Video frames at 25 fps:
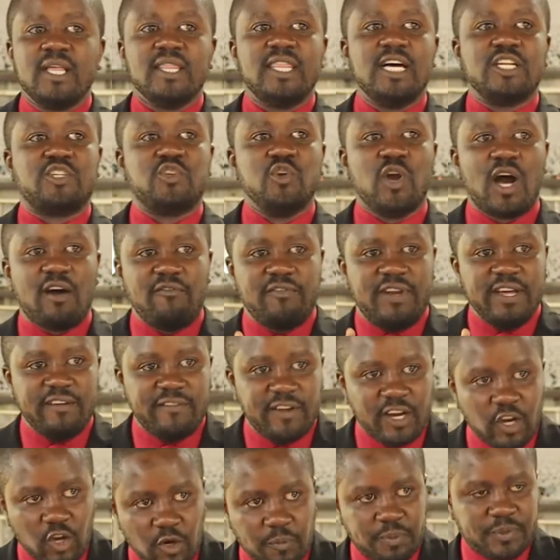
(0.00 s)
that you have
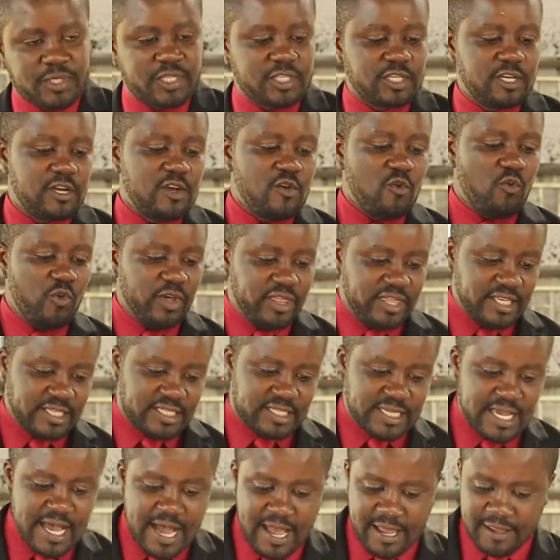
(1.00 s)
developed with
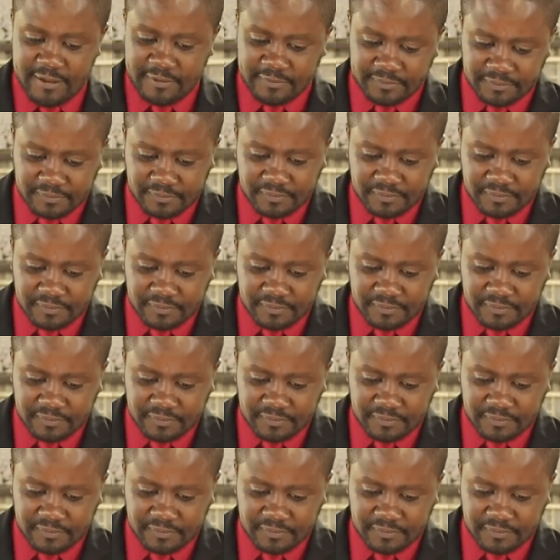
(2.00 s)
this guy.